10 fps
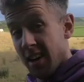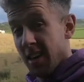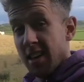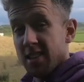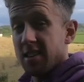
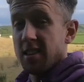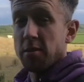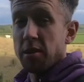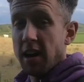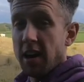That's the thing
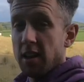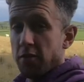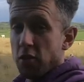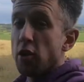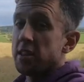with cattle,
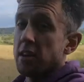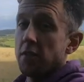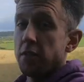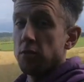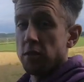if you go into a
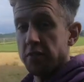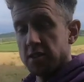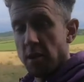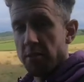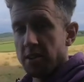field, if it's
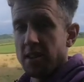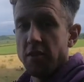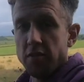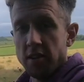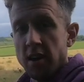something
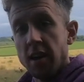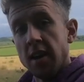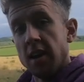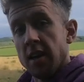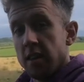different,
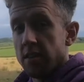they're